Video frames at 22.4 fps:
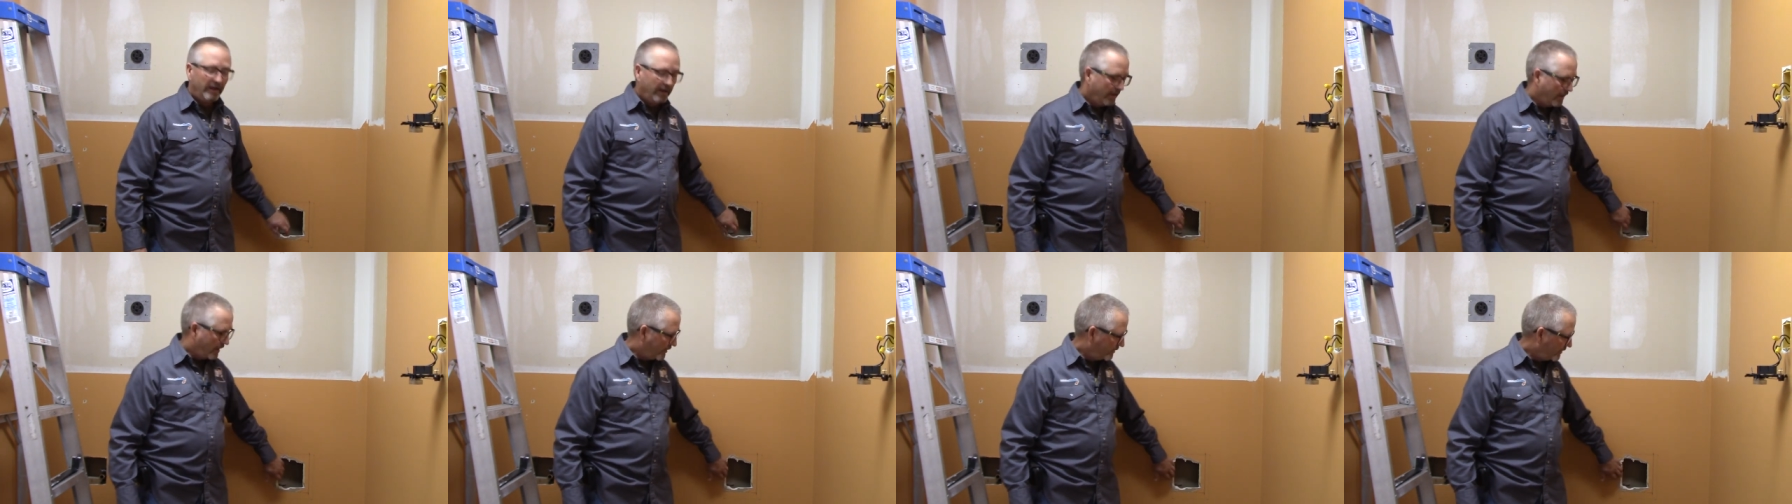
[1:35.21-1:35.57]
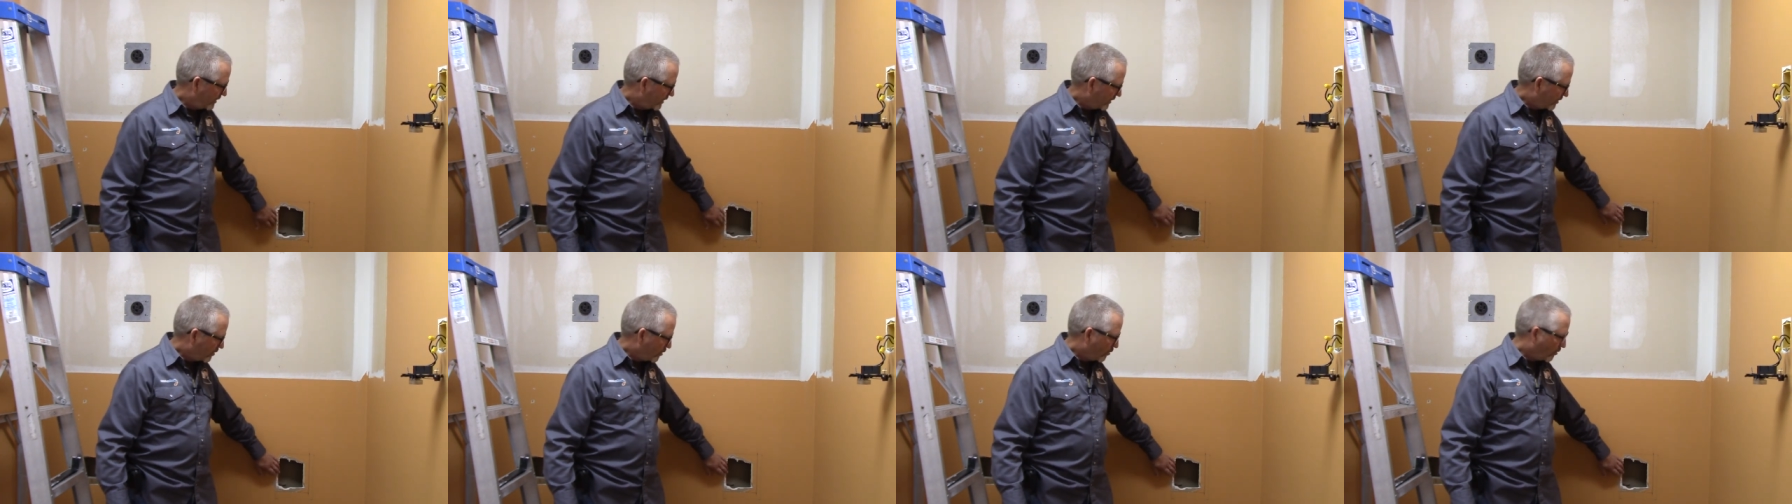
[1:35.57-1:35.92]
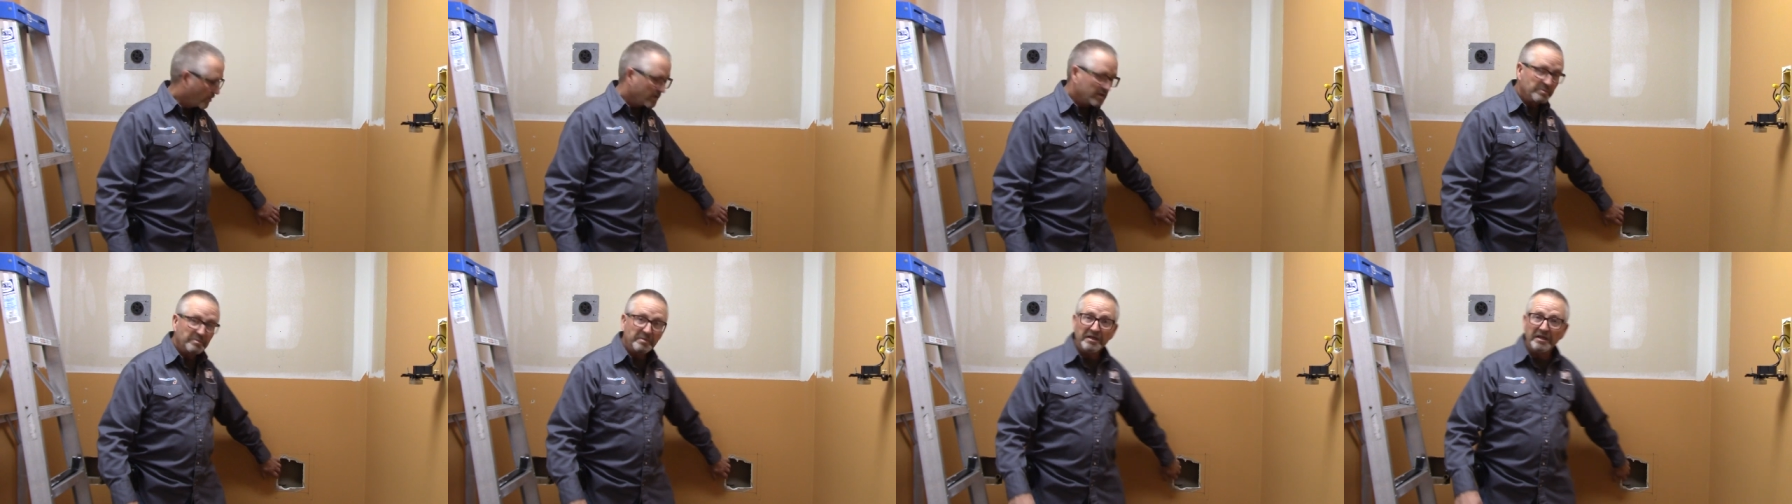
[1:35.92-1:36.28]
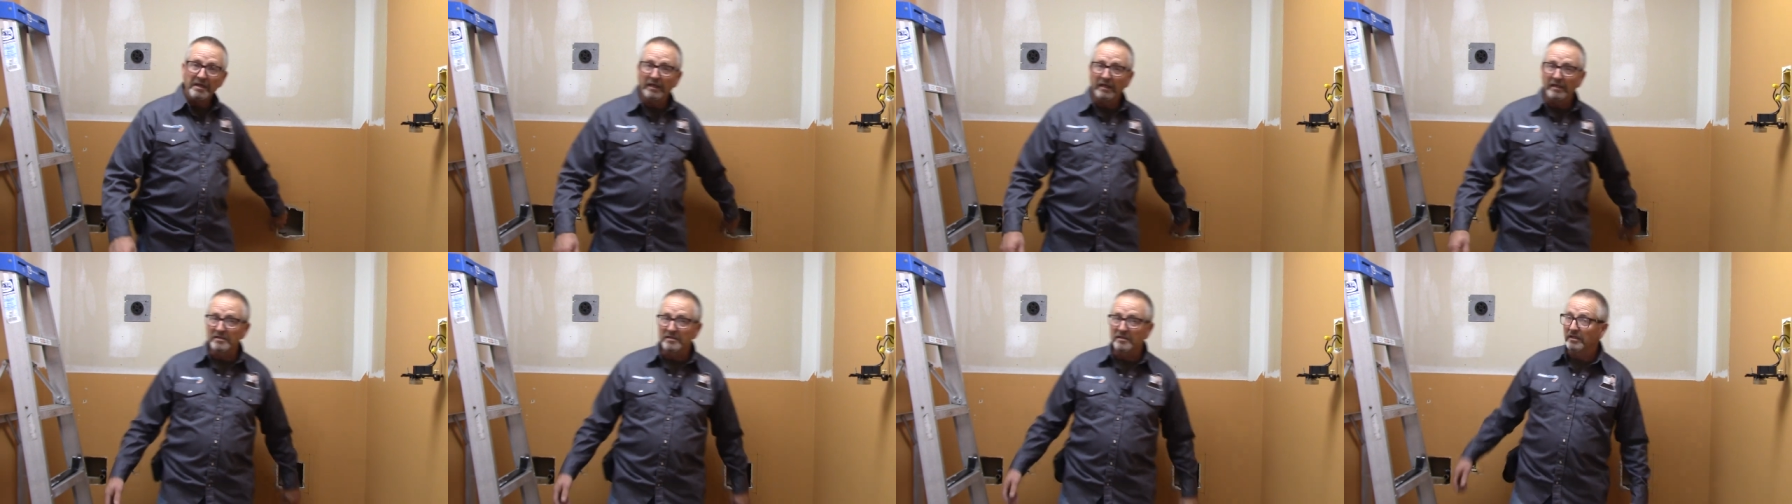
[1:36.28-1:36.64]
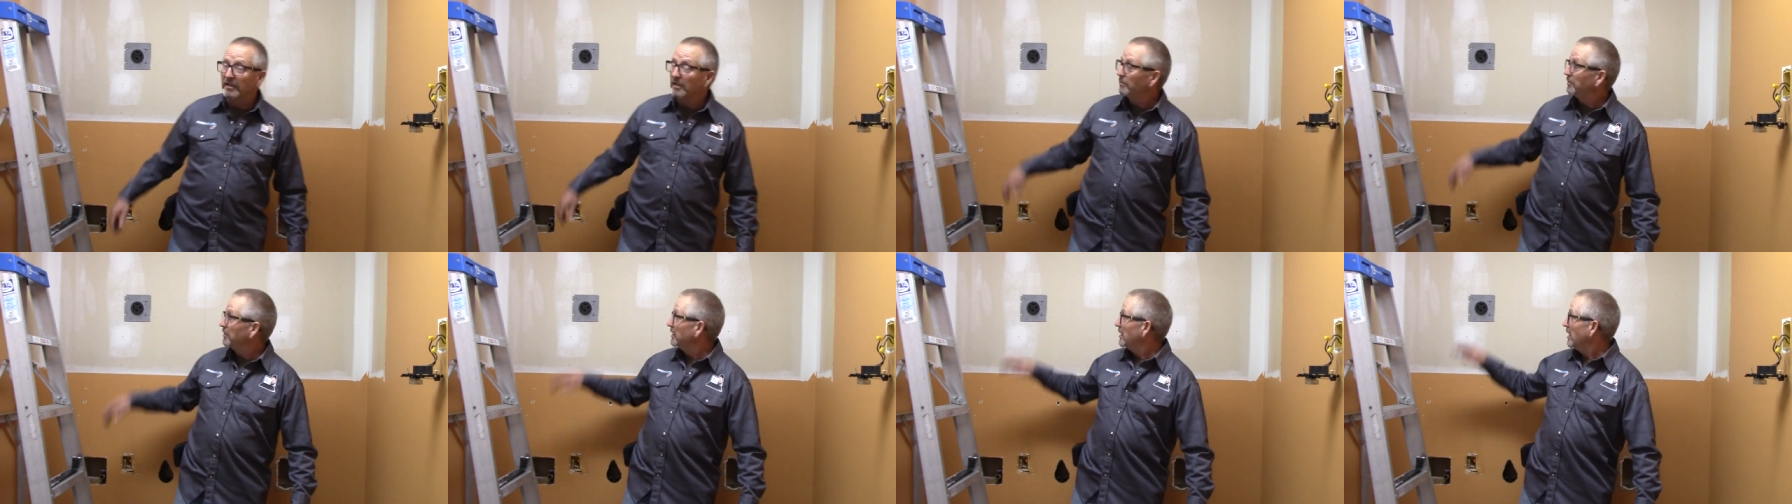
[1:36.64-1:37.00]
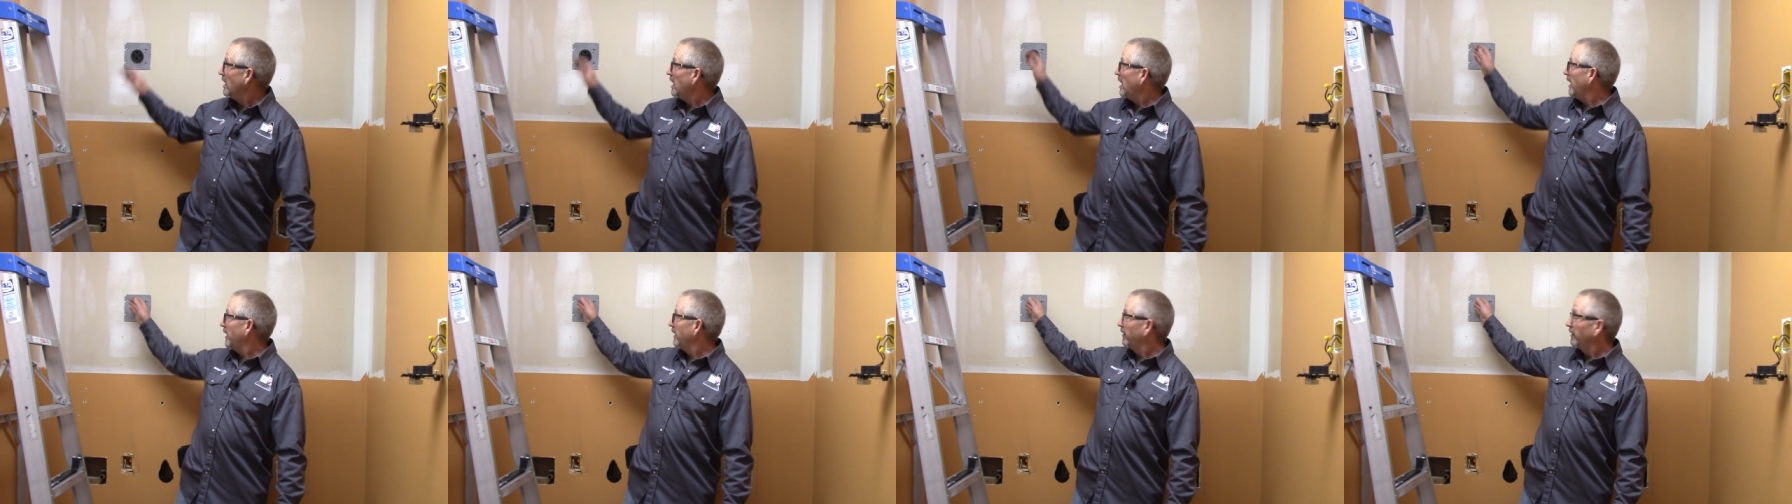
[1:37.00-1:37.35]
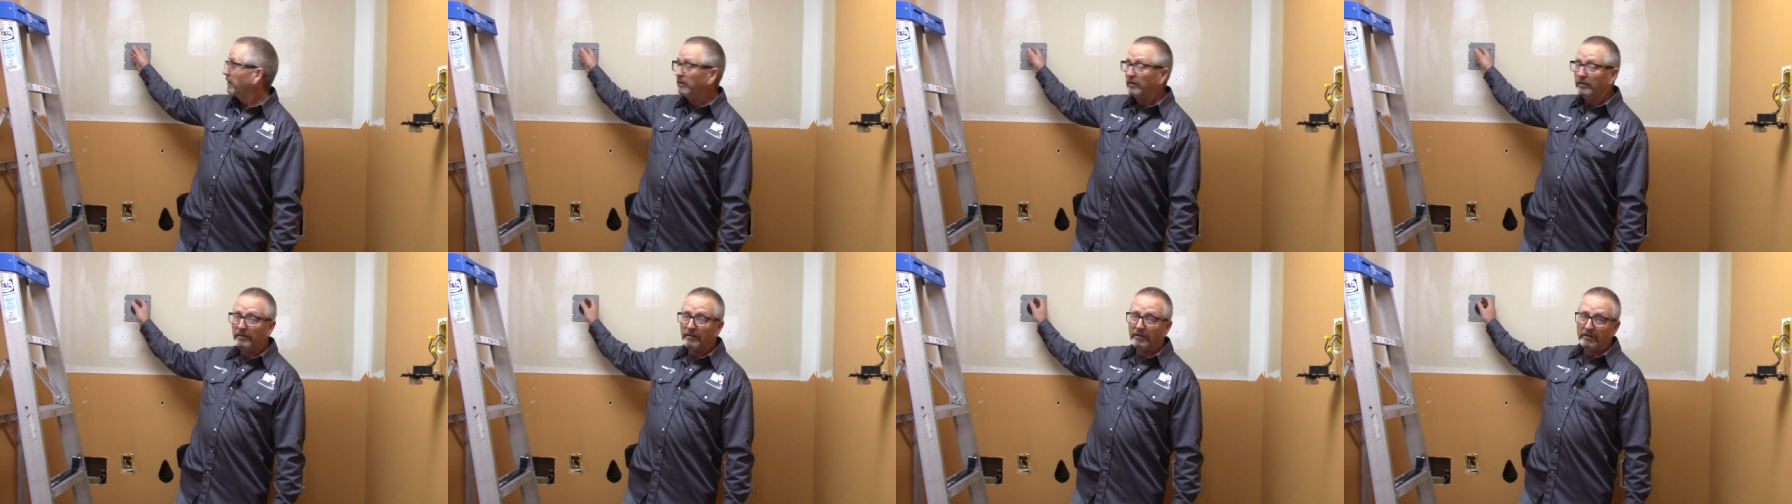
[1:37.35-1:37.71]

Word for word: And then of course, being it's gonna be higher,